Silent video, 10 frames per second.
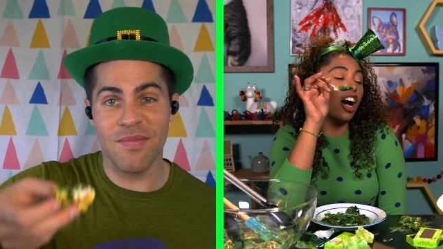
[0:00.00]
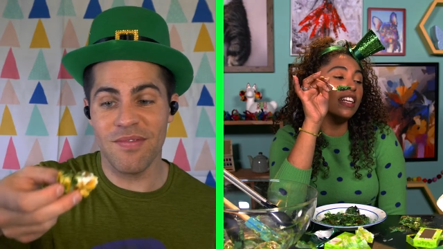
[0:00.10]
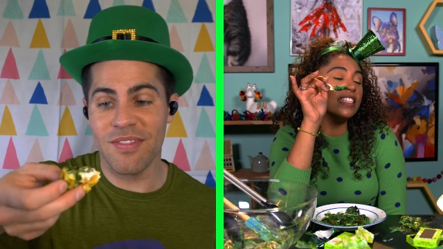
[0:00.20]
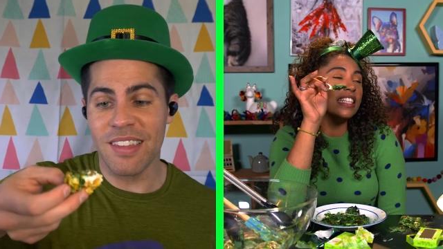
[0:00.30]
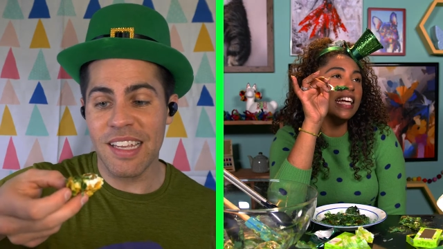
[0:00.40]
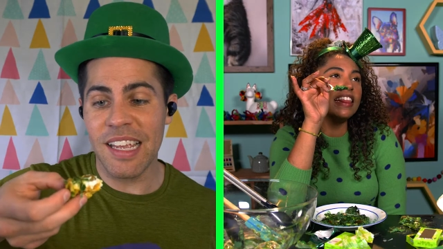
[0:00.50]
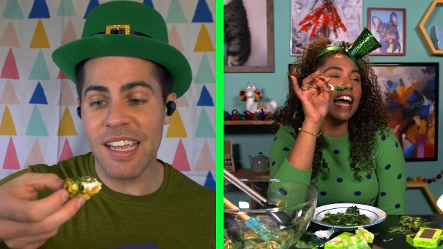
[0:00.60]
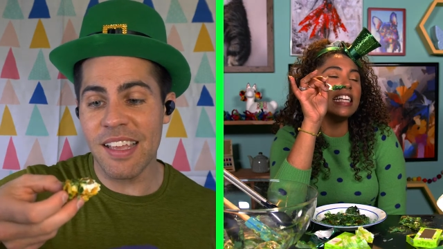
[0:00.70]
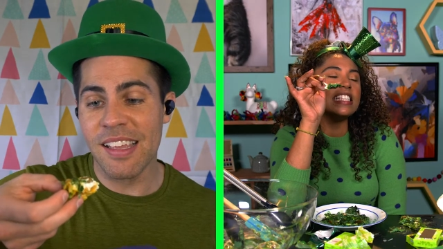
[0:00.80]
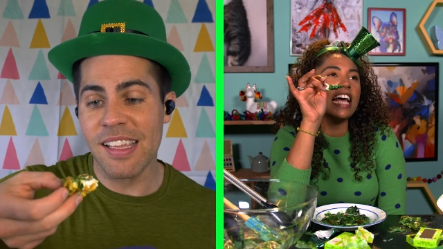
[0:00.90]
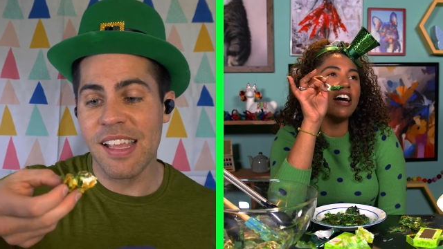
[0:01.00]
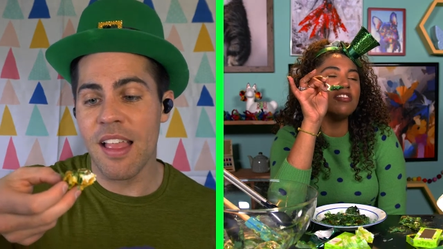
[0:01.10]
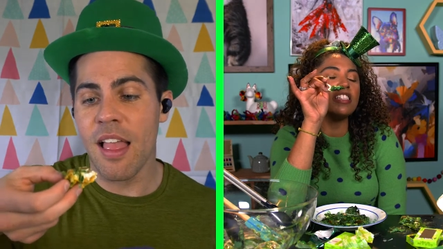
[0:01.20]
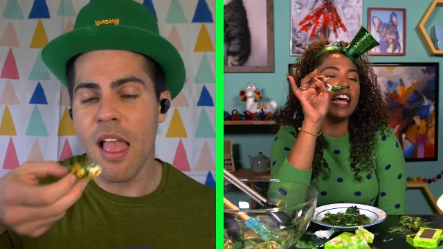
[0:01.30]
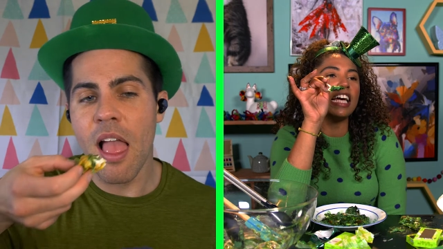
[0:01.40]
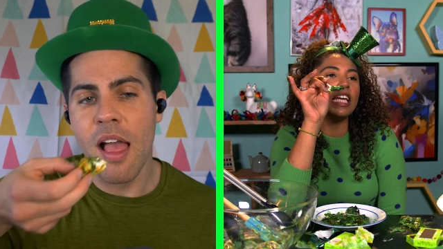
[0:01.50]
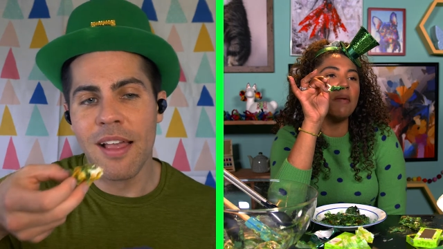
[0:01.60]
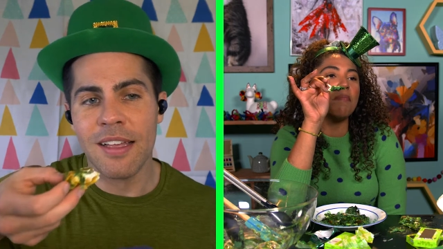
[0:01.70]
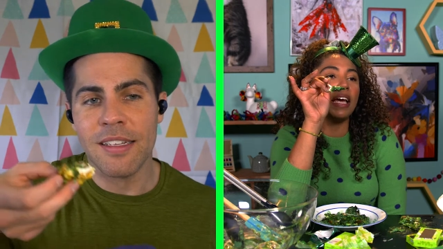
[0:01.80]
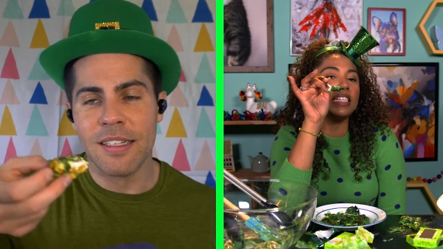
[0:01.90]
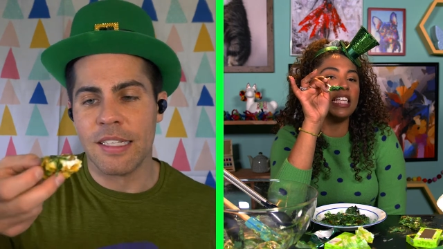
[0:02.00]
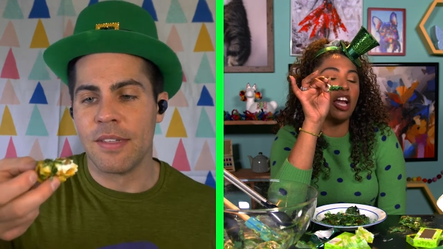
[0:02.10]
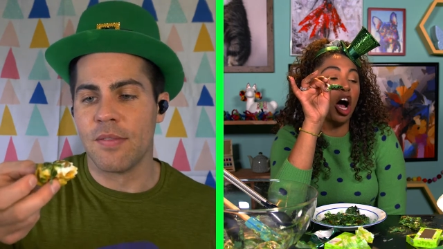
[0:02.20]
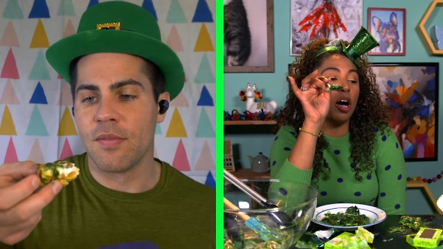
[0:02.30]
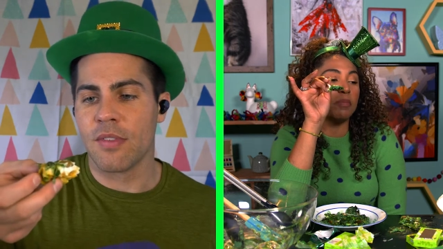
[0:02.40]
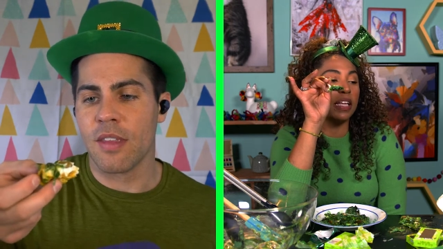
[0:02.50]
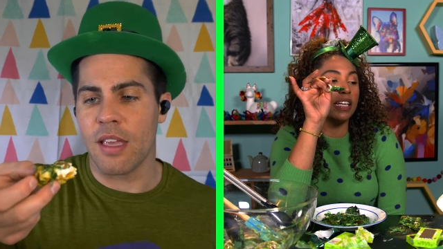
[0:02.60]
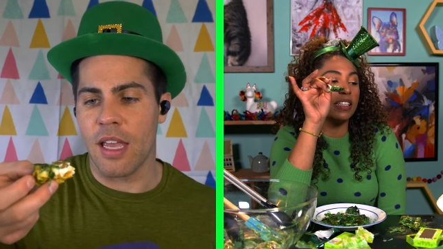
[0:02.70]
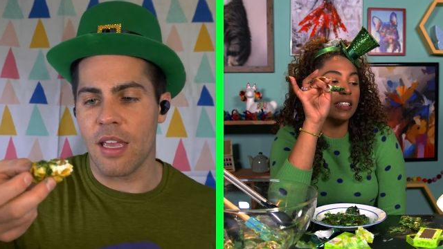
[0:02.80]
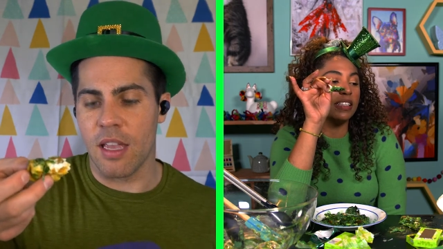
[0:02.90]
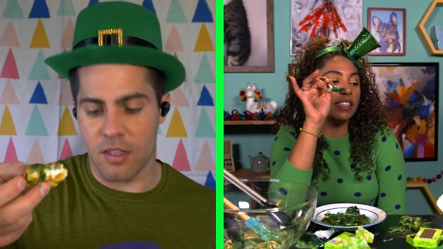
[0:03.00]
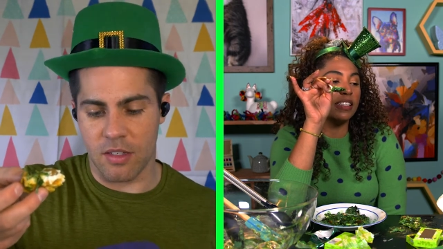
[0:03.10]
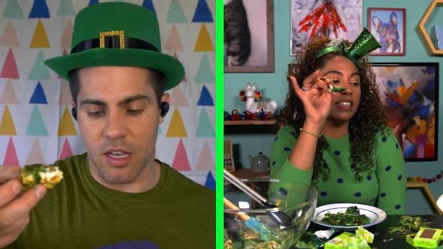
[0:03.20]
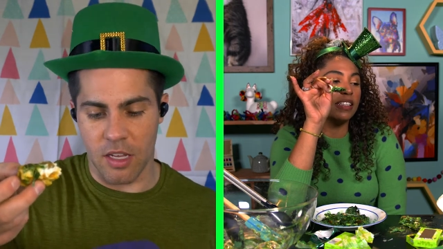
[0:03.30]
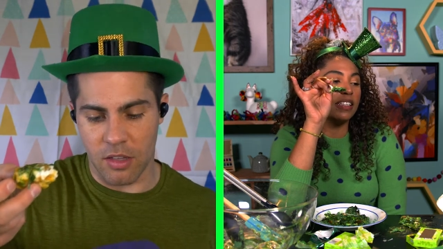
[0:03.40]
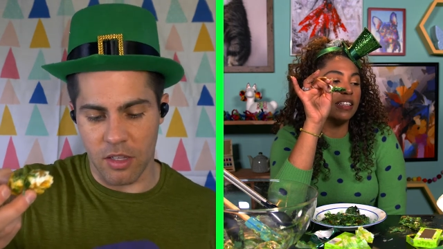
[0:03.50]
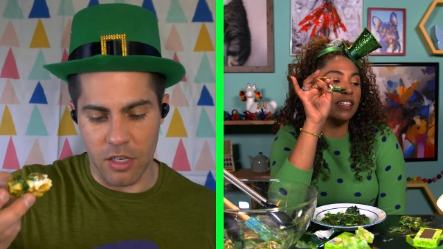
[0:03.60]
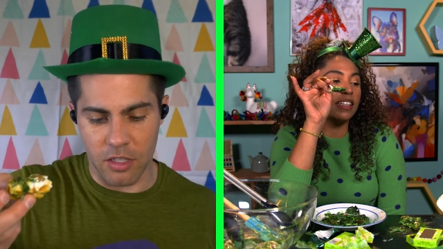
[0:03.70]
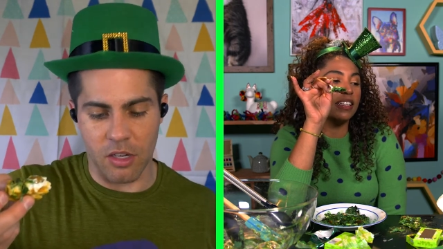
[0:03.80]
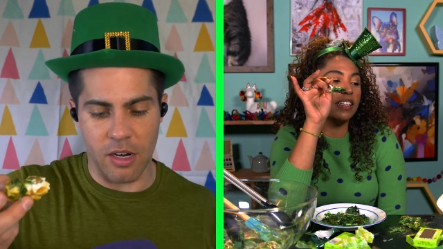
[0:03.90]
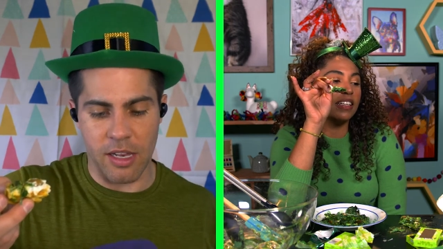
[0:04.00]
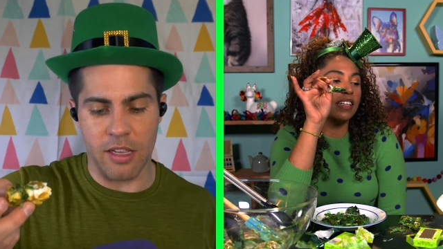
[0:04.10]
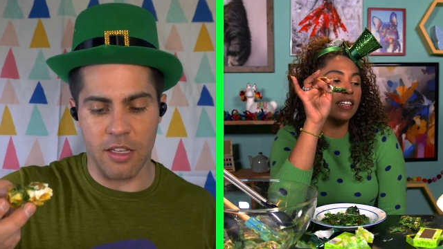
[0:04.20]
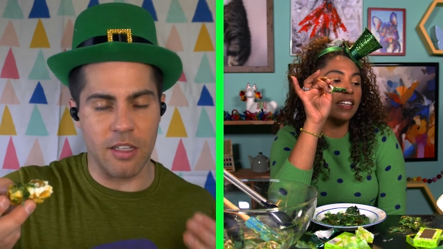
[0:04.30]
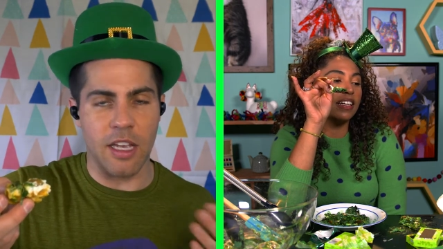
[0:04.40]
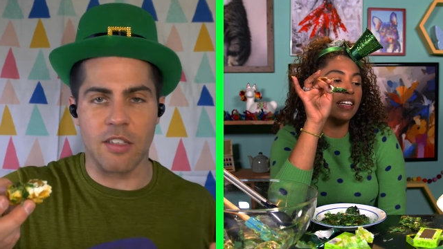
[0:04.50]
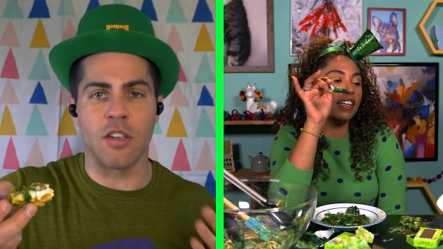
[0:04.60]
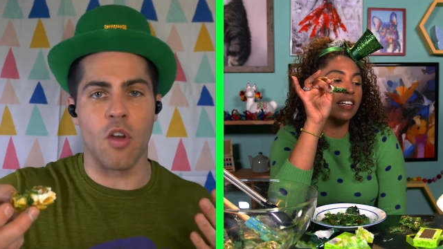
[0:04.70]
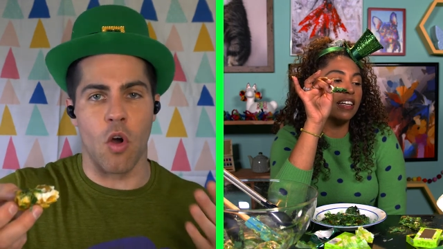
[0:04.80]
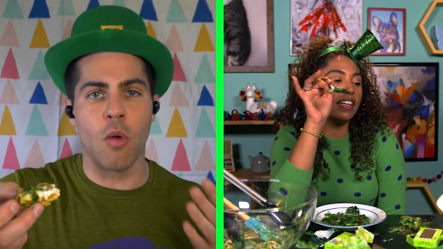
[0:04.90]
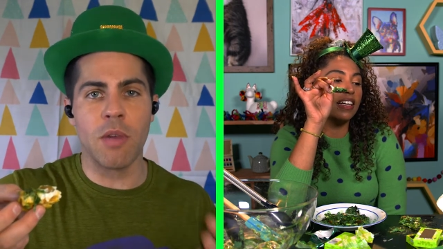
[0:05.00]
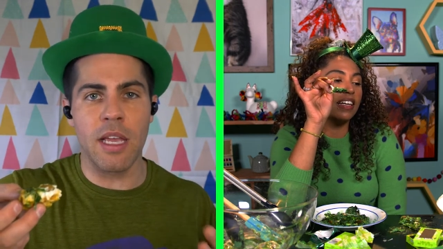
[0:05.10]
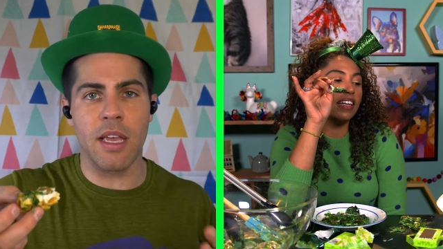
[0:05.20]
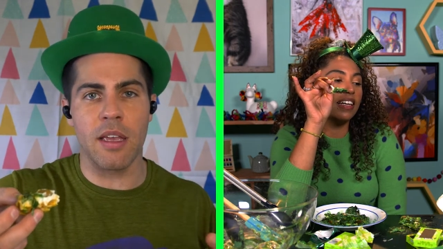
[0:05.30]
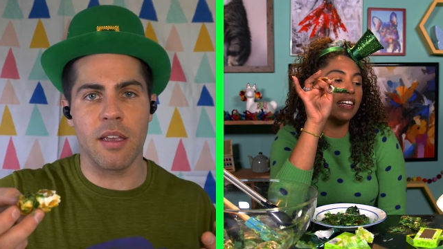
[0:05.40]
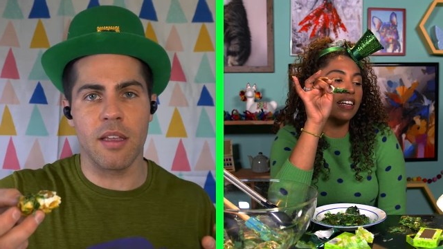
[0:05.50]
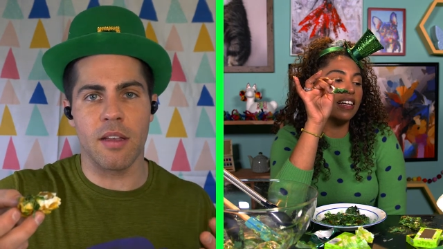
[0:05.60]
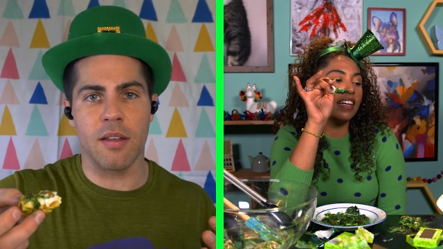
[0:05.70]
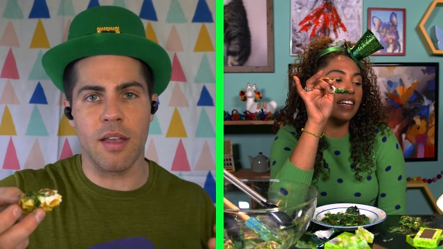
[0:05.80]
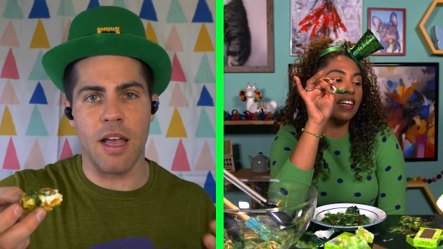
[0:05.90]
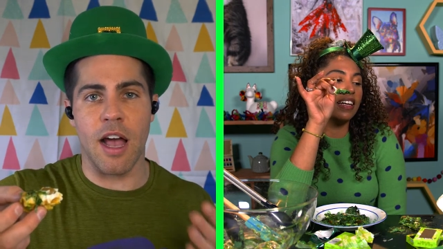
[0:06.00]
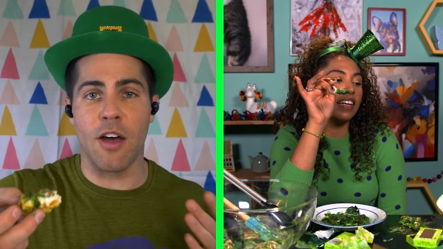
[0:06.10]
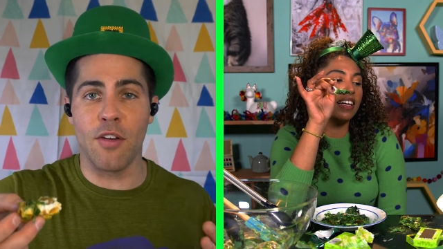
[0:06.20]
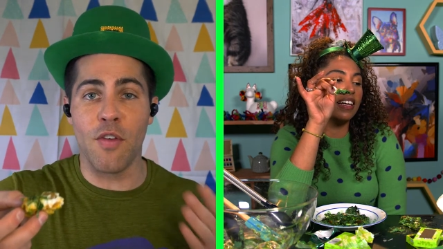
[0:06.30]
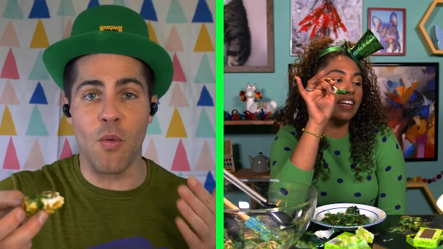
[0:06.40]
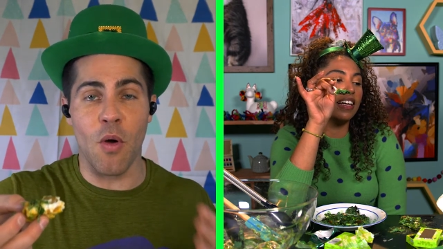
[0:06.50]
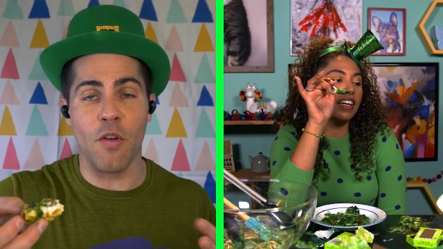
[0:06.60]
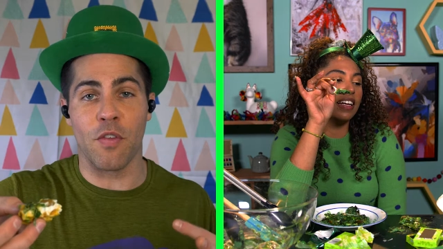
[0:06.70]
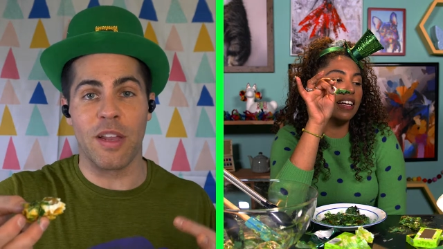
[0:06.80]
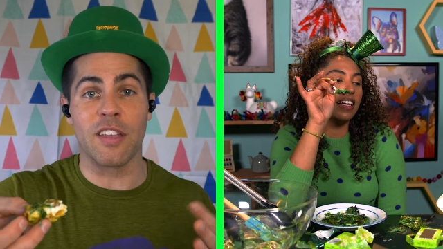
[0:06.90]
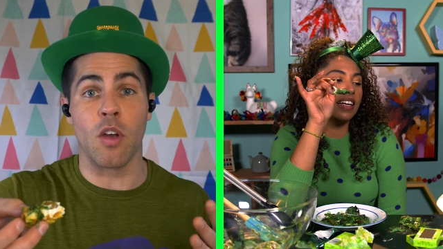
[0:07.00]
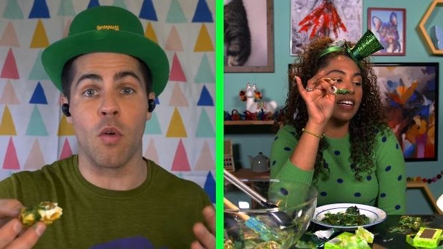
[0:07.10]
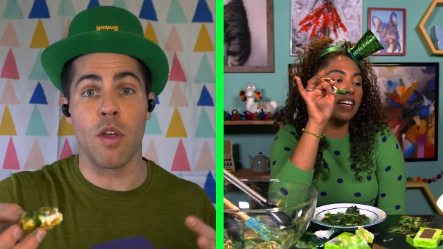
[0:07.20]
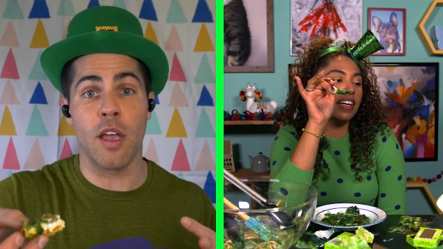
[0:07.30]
Speaker 1: Honestly, that sounds like an amazing omelet.
Speaker 2: It's an omelet out of a waffle. It's a